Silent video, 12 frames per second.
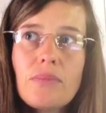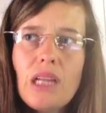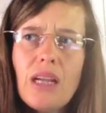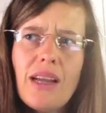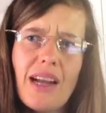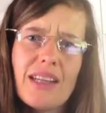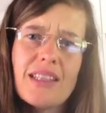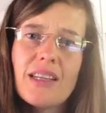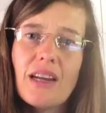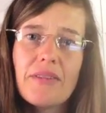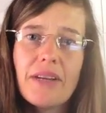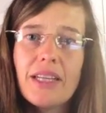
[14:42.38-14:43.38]

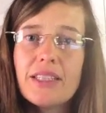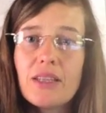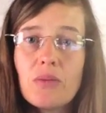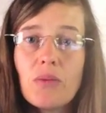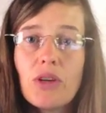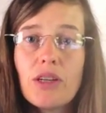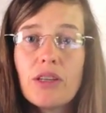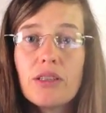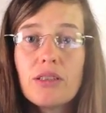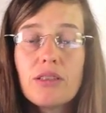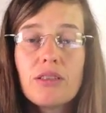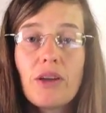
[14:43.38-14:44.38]
really didn't want to
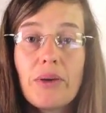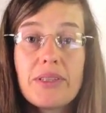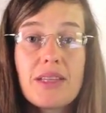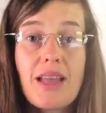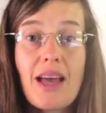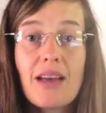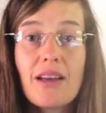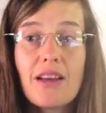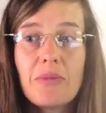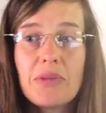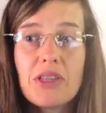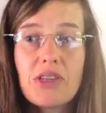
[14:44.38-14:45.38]
go into that kind
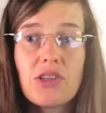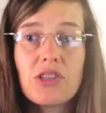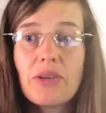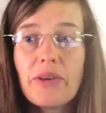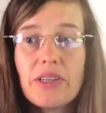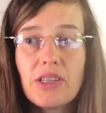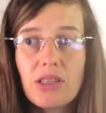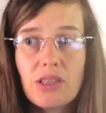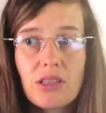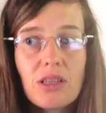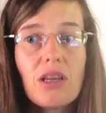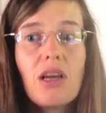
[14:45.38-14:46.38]
of position, so I
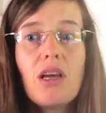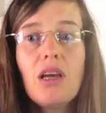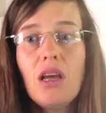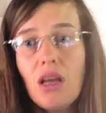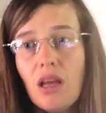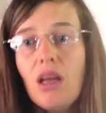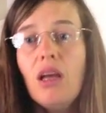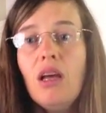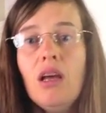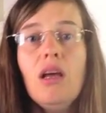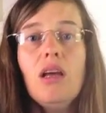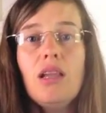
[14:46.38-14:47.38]
just
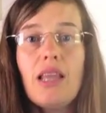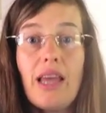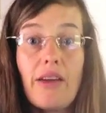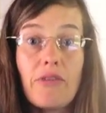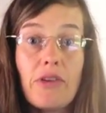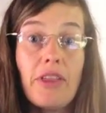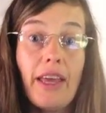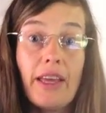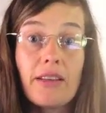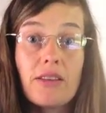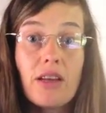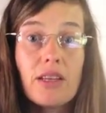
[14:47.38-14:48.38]
let
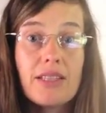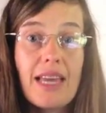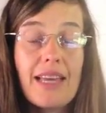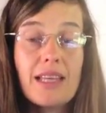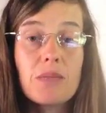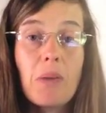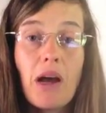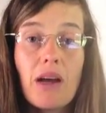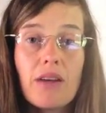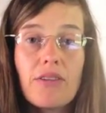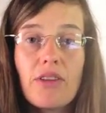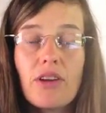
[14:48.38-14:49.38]
everything take its
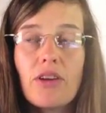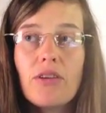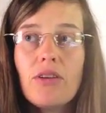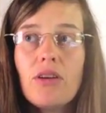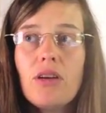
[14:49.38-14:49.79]
path, and